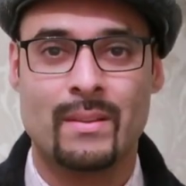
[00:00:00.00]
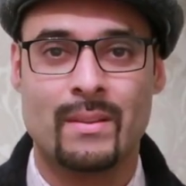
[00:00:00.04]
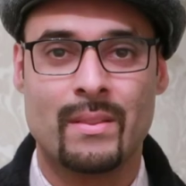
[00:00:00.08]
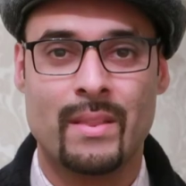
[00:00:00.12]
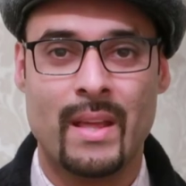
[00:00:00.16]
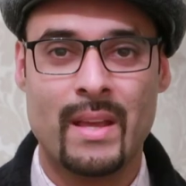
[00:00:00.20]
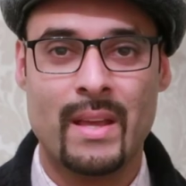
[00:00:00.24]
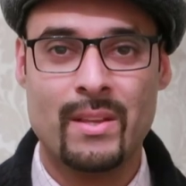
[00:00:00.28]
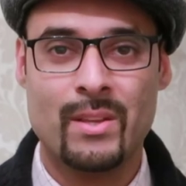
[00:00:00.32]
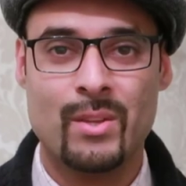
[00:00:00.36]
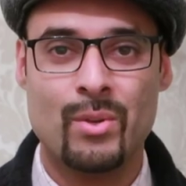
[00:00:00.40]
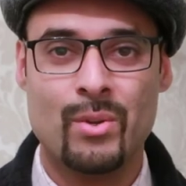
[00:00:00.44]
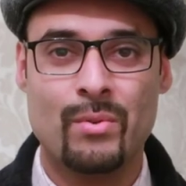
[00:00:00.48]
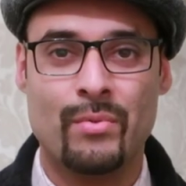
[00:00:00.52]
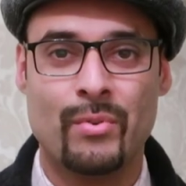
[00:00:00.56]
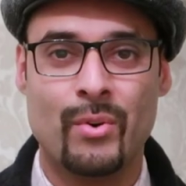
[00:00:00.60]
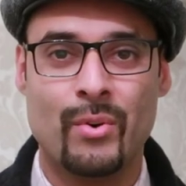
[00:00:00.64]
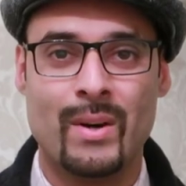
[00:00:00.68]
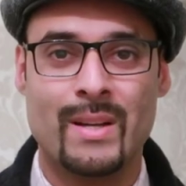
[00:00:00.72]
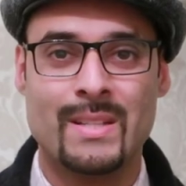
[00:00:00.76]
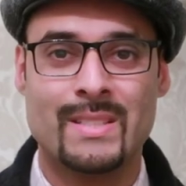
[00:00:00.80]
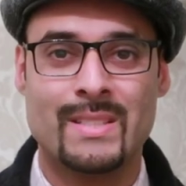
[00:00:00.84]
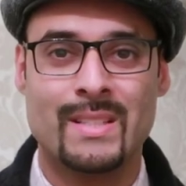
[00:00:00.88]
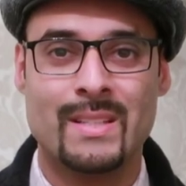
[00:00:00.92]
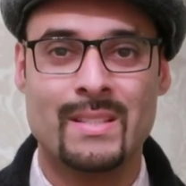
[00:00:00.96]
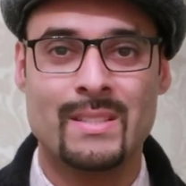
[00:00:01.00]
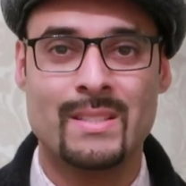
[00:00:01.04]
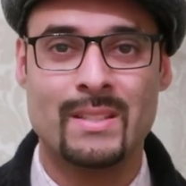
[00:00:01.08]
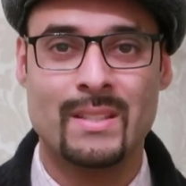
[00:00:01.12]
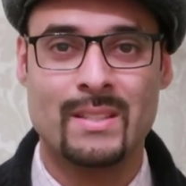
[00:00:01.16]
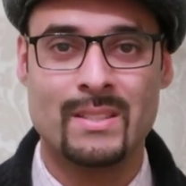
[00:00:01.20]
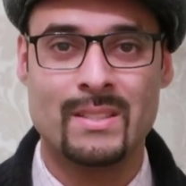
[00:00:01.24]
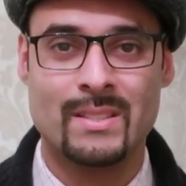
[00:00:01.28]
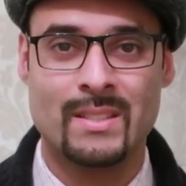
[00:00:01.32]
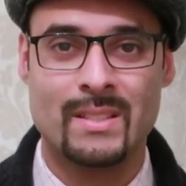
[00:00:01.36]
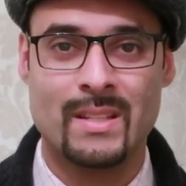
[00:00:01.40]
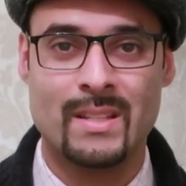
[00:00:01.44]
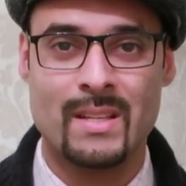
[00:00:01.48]
Thank you for
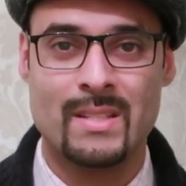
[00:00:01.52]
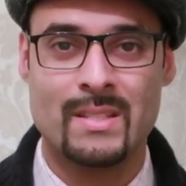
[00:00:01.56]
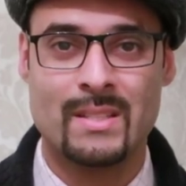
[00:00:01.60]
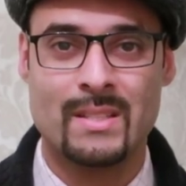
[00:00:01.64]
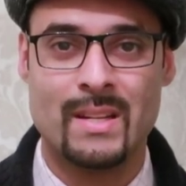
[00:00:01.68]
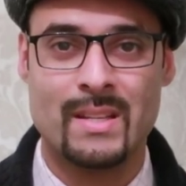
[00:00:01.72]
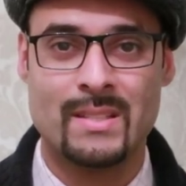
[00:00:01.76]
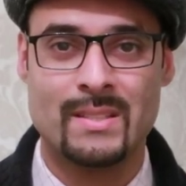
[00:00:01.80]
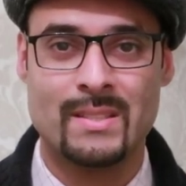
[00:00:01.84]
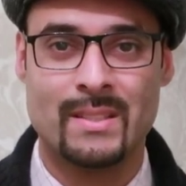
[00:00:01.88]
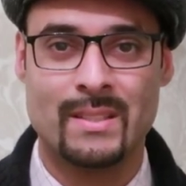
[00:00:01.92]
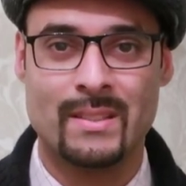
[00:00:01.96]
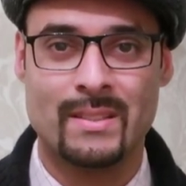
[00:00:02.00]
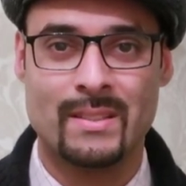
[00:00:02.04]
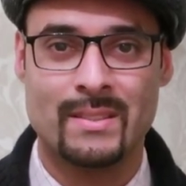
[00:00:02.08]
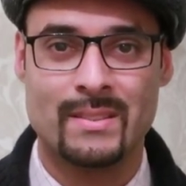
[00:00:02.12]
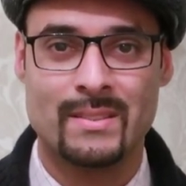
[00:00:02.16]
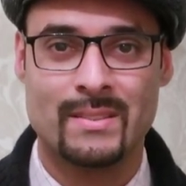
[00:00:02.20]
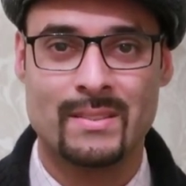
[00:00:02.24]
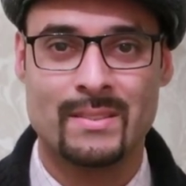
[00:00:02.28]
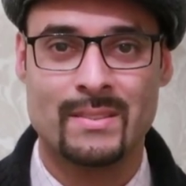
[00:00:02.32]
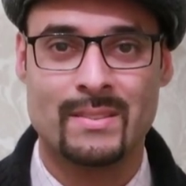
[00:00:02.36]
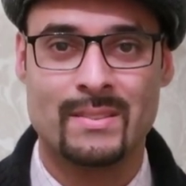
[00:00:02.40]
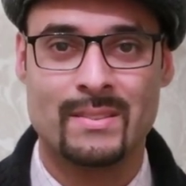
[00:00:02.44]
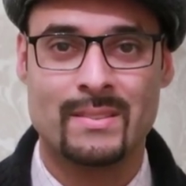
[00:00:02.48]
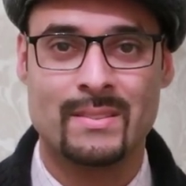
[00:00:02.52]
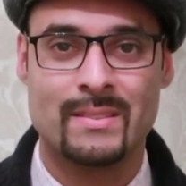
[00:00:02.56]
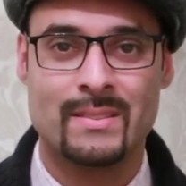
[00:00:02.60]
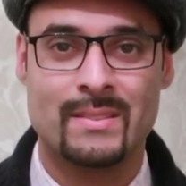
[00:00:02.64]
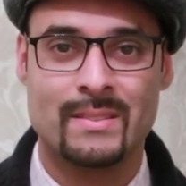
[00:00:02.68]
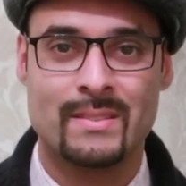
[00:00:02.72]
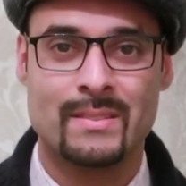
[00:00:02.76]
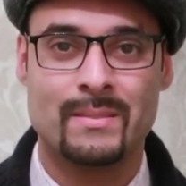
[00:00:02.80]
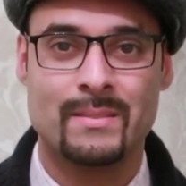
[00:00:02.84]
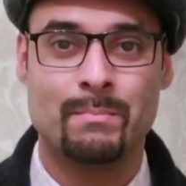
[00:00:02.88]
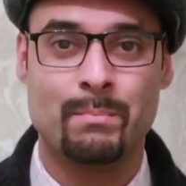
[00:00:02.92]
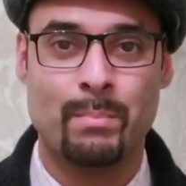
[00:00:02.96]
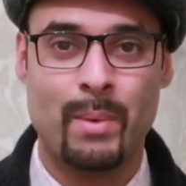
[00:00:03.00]
attending today's lesson.
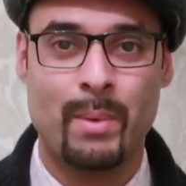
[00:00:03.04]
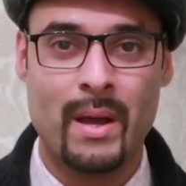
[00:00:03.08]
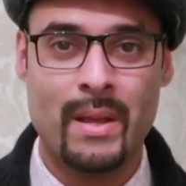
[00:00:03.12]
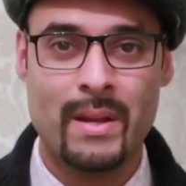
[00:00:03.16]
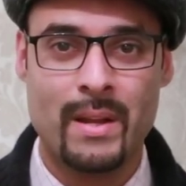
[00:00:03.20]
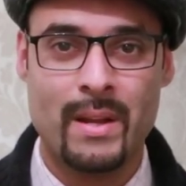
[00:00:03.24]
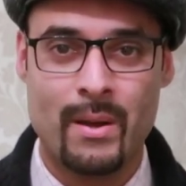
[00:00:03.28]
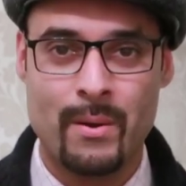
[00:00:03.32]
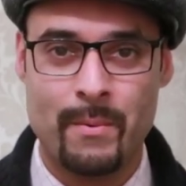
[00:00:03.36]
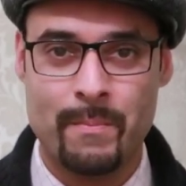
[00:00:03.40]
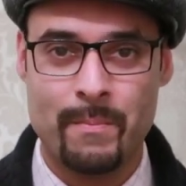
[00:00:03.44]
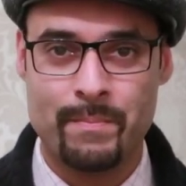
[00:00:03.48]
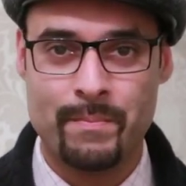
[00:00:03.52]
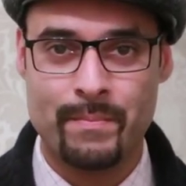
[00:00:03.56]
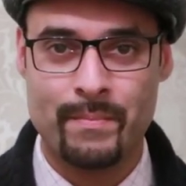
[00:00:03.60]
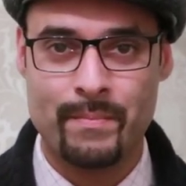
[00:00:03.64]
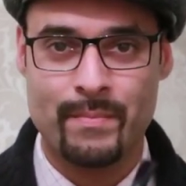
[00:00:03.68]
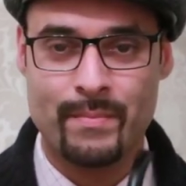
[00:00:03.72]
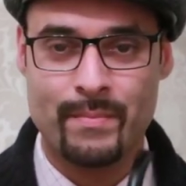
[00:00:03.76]
Bye now.